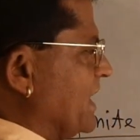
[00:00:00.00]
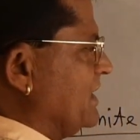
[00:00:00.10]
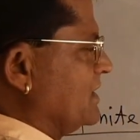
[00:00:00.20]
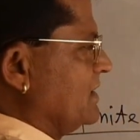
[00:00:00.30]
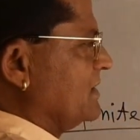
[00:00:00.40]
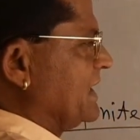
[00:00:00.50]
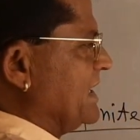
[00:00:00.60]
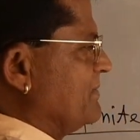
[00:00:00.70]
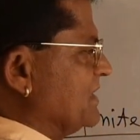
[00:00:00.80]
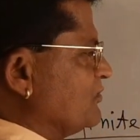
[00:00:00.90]
write the
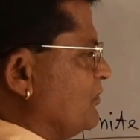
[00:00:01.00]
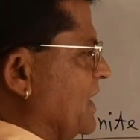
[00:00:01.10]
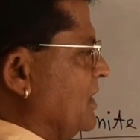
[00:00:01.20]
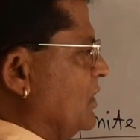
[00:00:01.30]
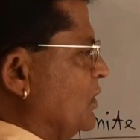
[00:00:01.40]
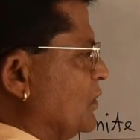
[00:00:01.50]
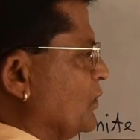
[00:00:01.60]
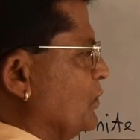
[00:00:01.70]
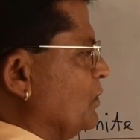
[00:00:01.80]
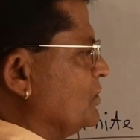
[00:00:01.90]
elements 1,
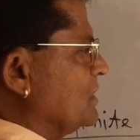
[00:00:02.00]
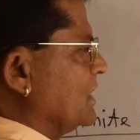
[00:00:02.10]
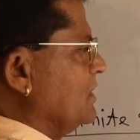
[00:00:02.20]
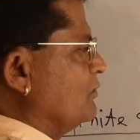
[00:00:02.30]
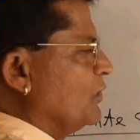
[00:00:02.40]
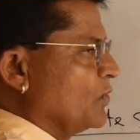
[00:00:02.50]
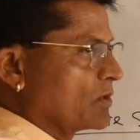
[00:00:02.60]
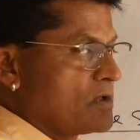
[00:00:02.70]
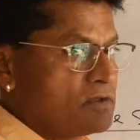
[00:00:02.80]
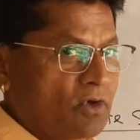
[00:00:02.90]
2, 3, 4.
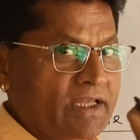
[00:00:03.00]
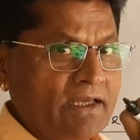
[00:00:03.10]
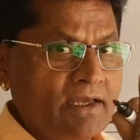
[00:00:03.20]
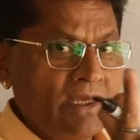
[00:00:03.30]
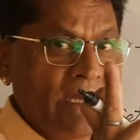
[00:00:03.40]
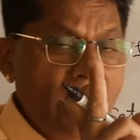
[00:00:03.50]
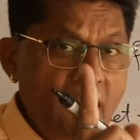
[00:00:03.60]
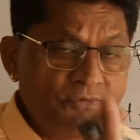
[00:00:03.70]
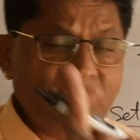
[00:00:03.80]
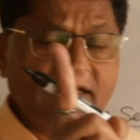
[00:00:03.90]
Okay,
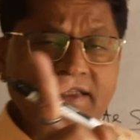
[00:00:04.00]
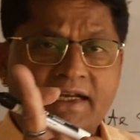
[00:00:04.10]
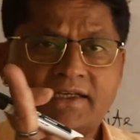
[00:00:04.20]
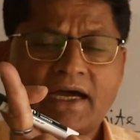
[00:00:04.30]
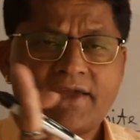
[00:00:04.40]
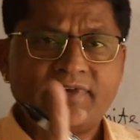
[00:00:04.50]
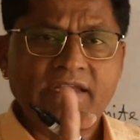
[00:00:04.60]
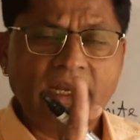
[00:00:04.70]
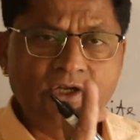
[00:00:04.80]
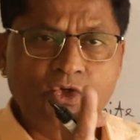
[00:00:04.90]
after that I will
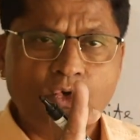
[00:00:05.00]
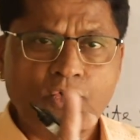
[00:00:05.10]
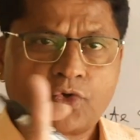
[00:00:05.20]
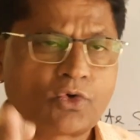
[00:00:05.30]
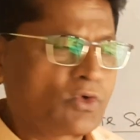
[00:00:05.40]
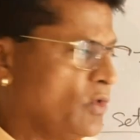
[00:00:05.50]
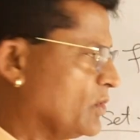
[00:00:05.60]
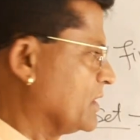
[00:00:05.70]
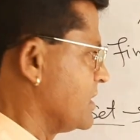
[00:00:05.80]
write dot, dot, dot.